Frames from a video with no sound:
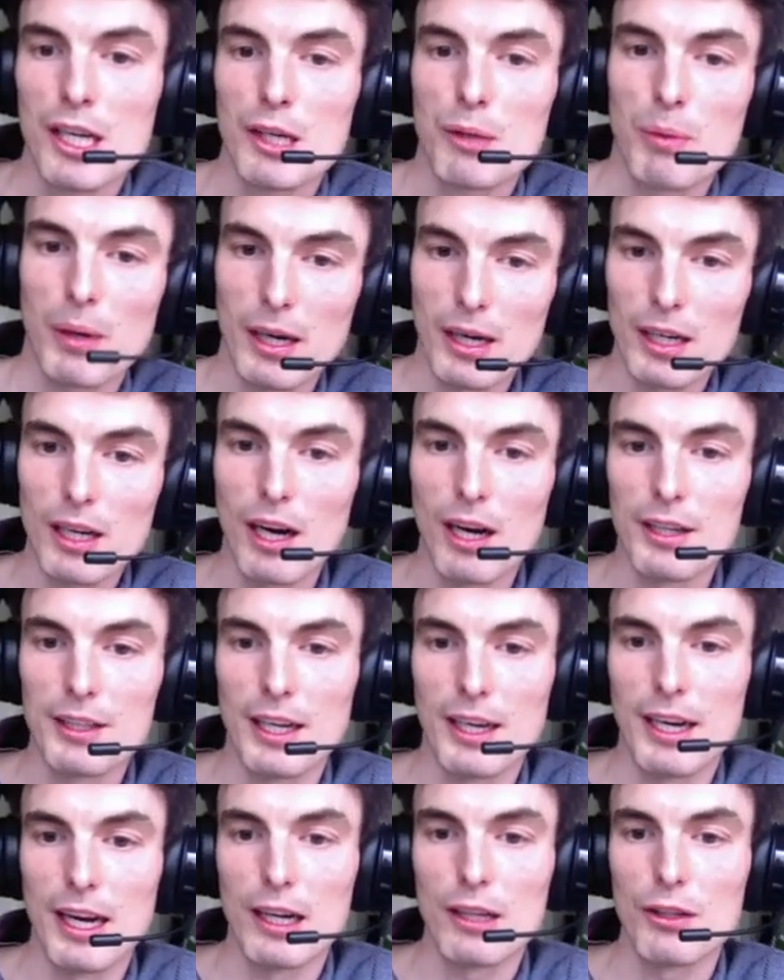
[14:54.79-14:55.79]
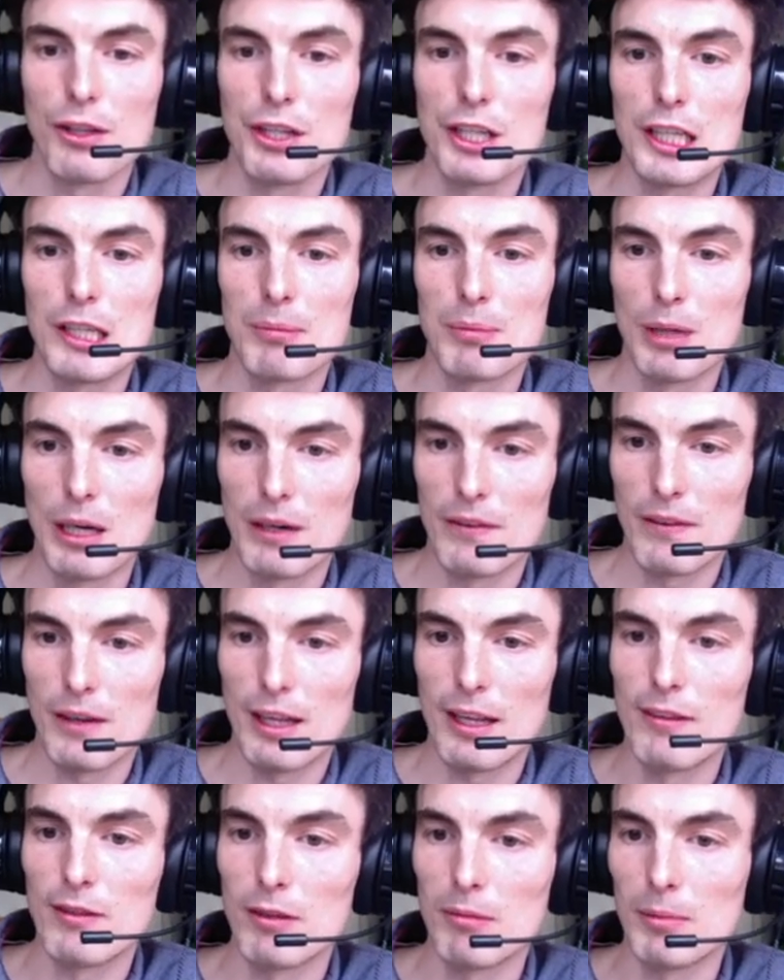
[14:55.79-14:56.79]
Twitter content, including your
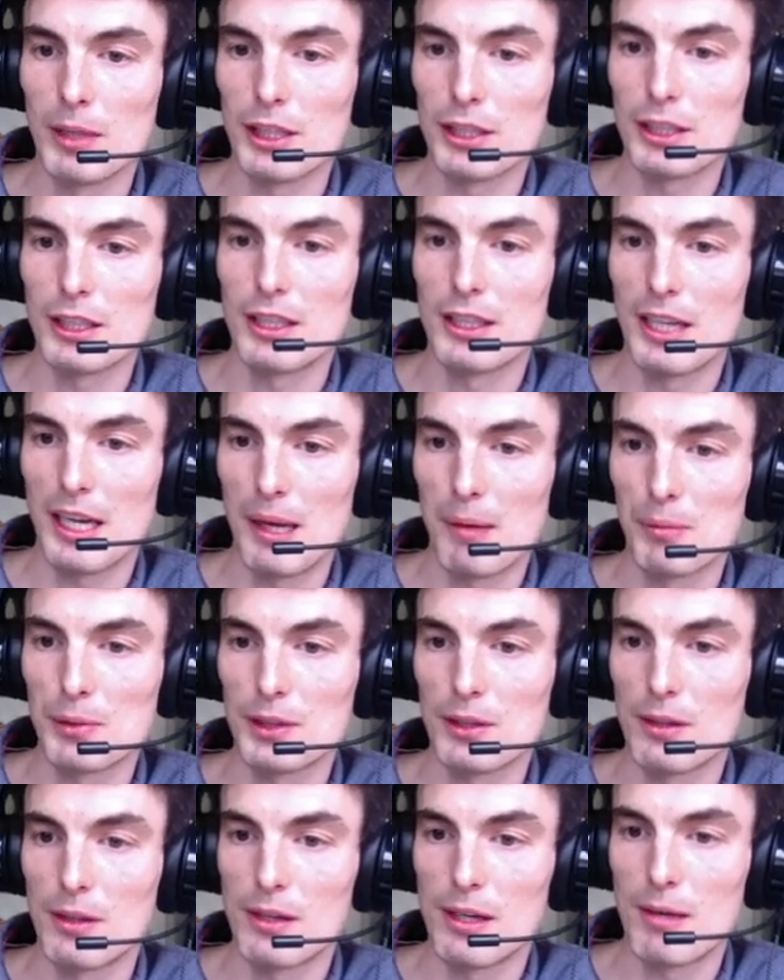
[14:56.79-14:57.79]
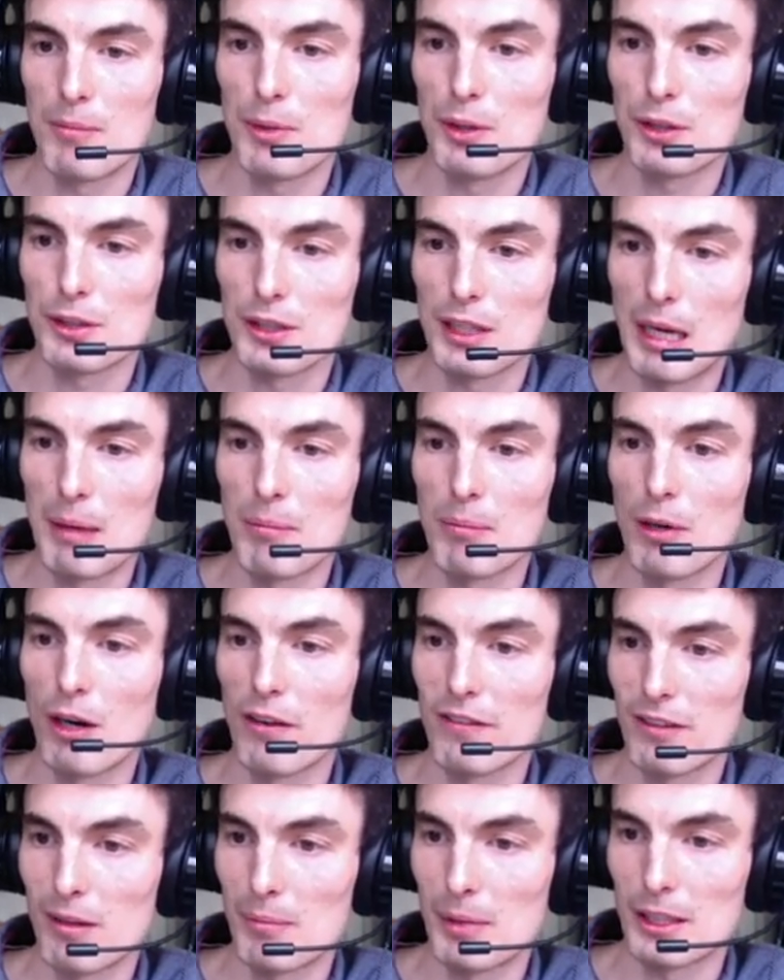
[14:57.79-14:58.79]
profile information, name, pseudonym, username,
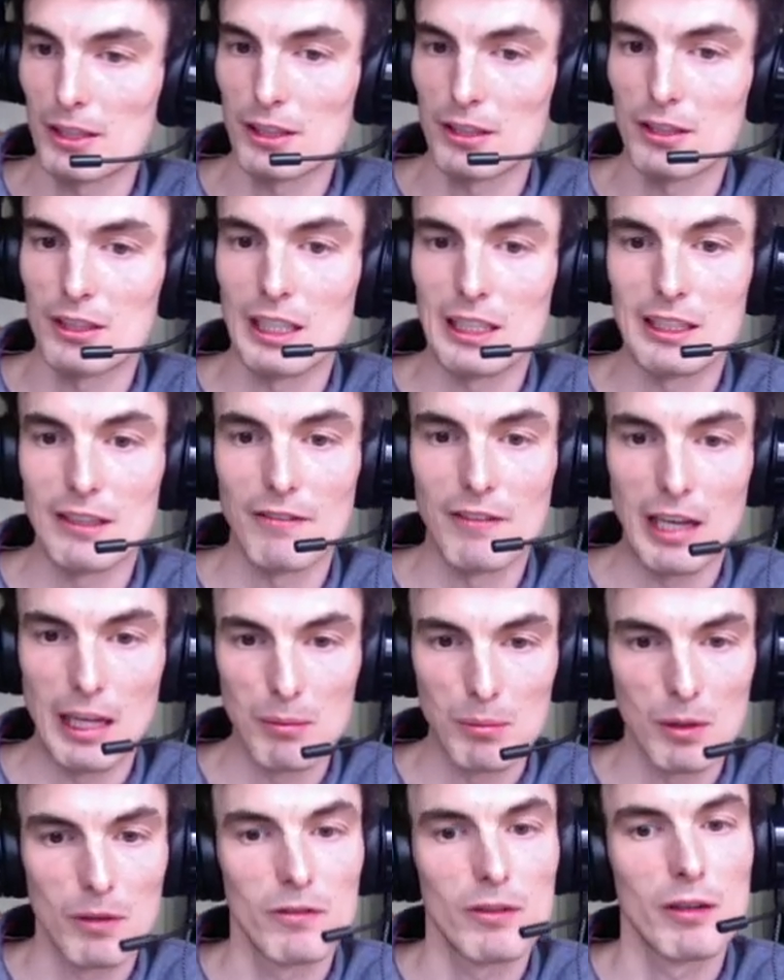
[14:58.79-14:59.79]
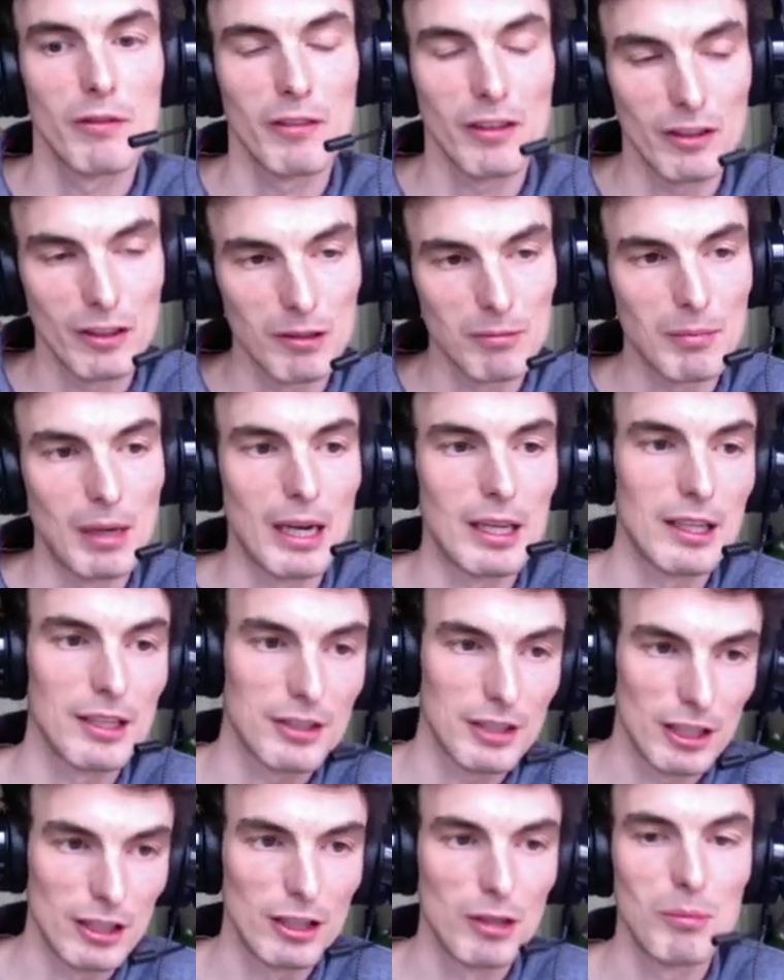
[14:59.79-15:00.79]
profile pictures, is available for viewing by the
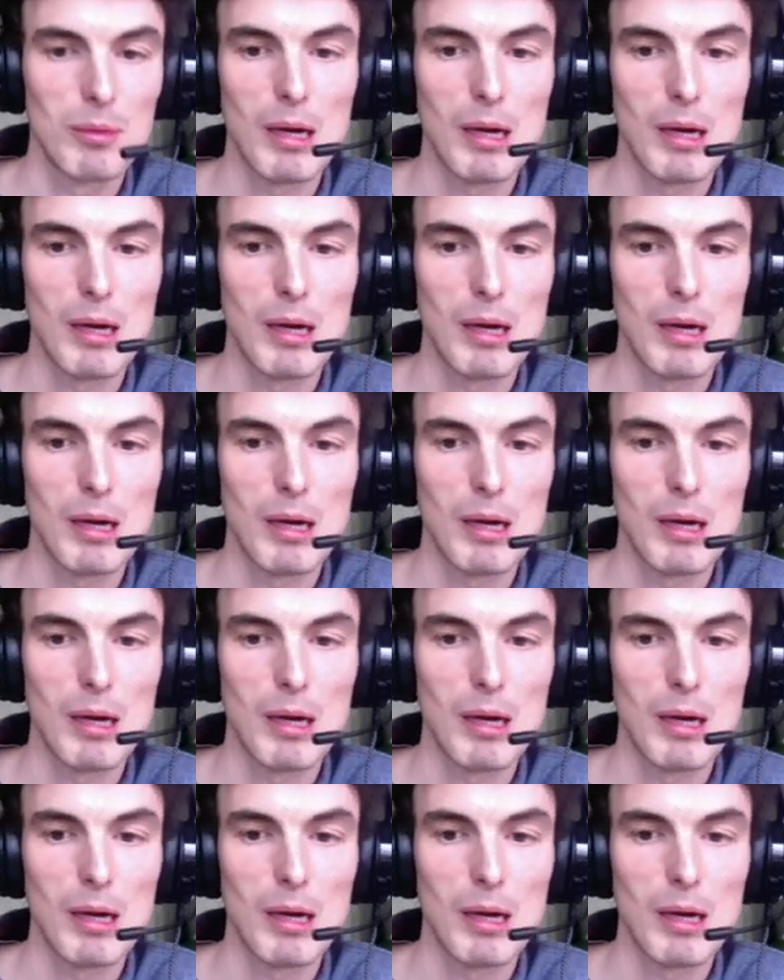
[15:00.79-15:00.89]
general